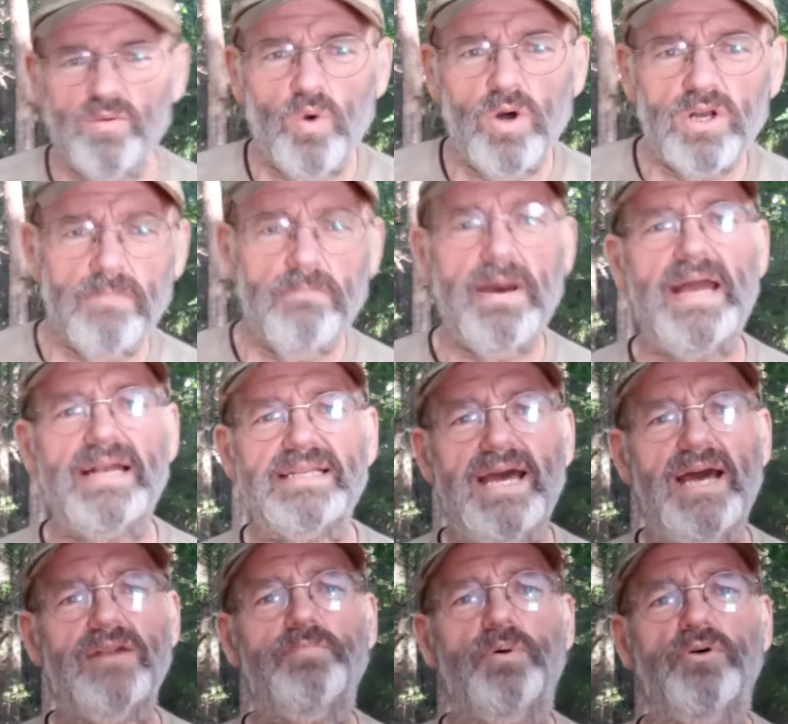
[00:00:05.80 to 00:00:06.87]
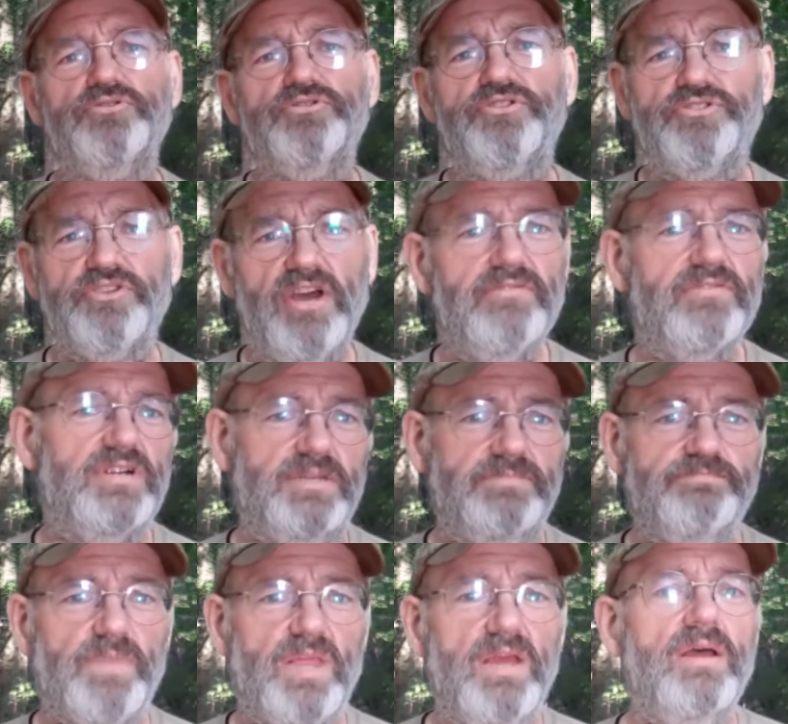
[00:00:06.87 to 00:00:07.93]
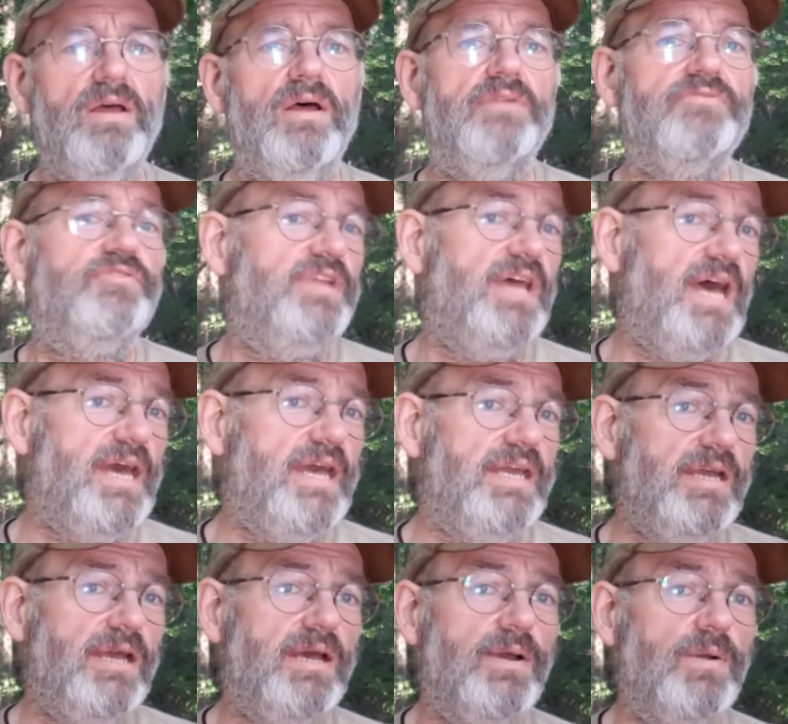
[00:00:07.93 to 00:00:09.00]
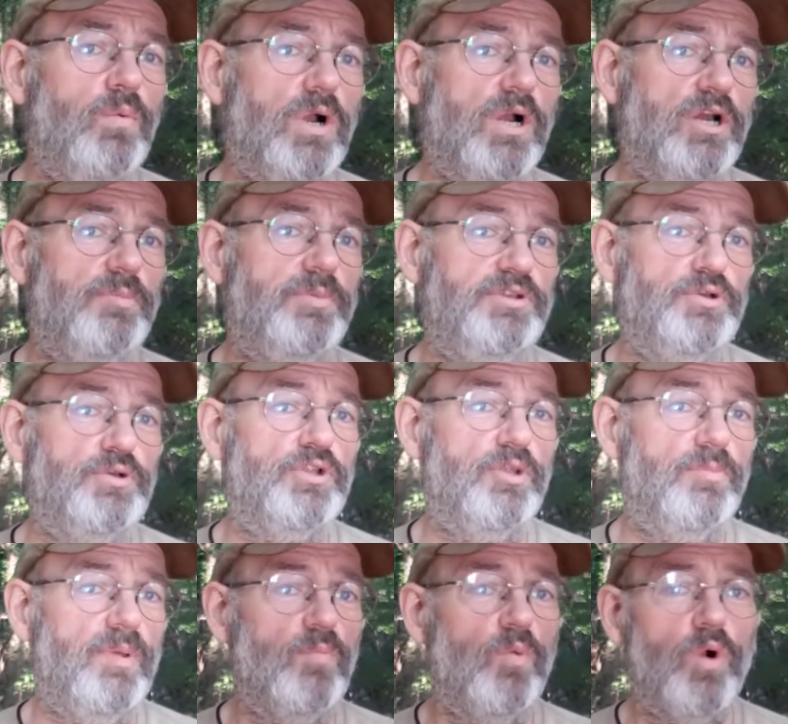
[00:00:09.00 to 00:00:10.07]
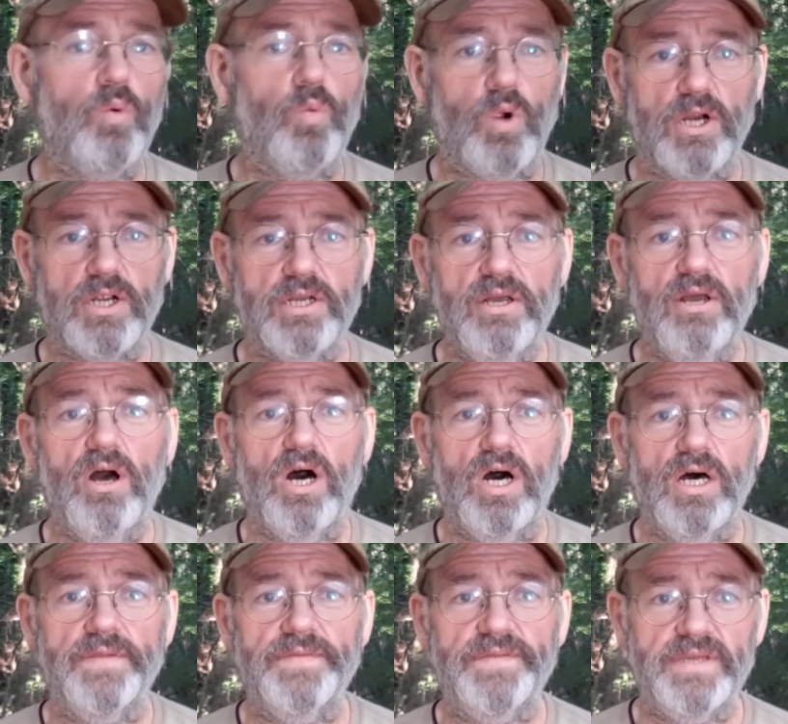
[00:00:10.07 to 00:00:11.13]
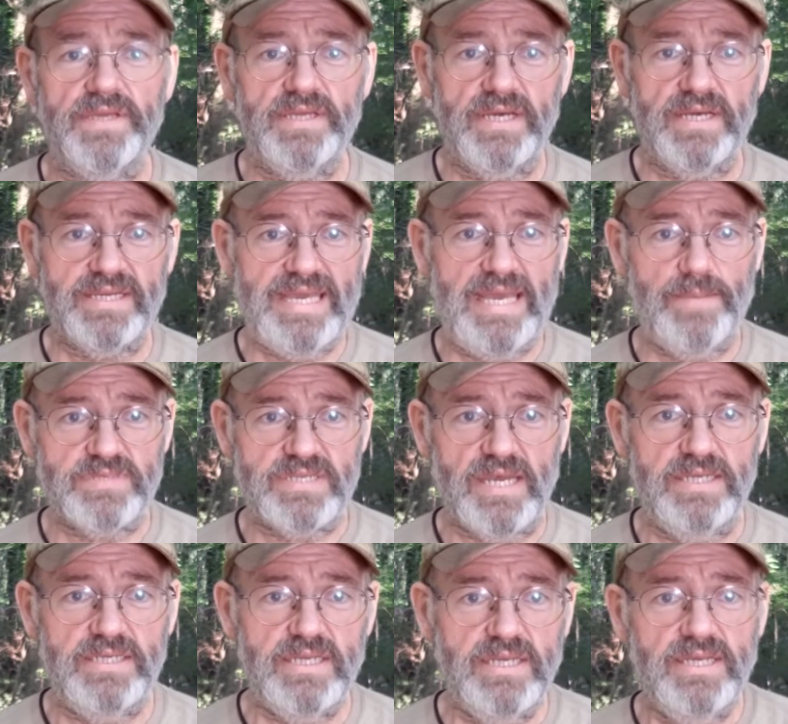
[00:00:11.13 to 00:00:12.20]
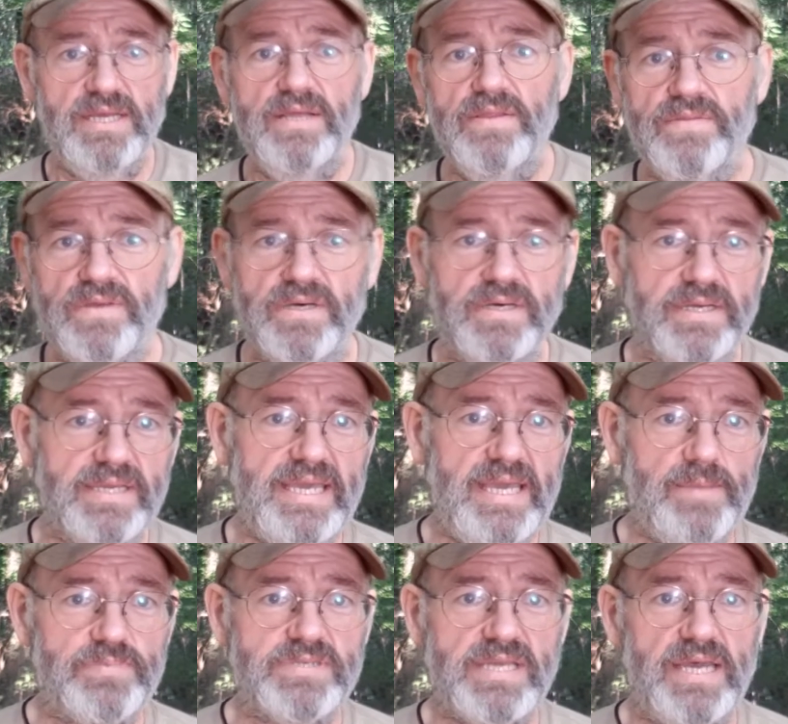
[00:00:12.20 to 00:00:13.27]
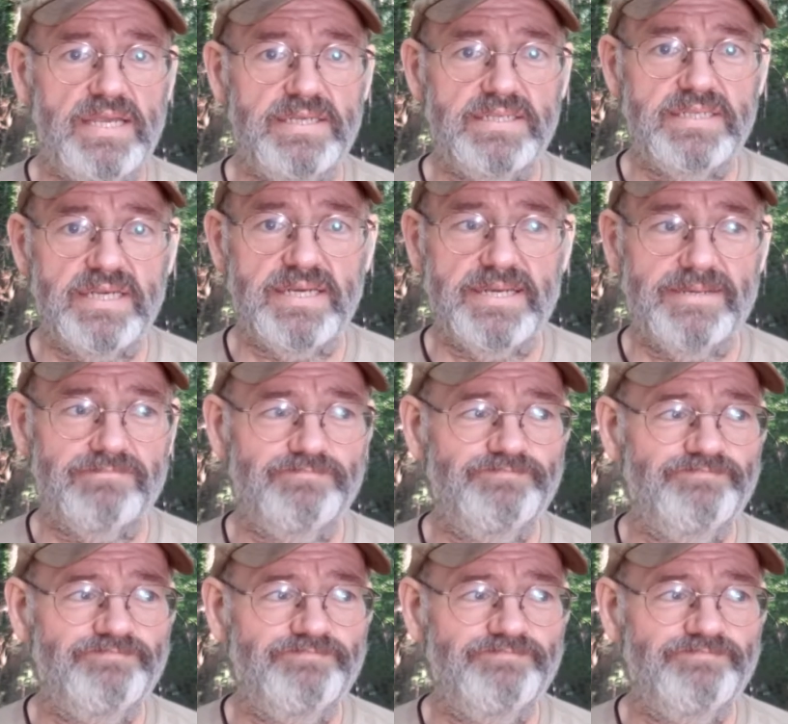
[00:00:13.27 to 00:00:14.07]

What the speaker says: welcome back to Outpost Discovery. Today, we're going to be doing a little bit more work on the campsite. The campsite kind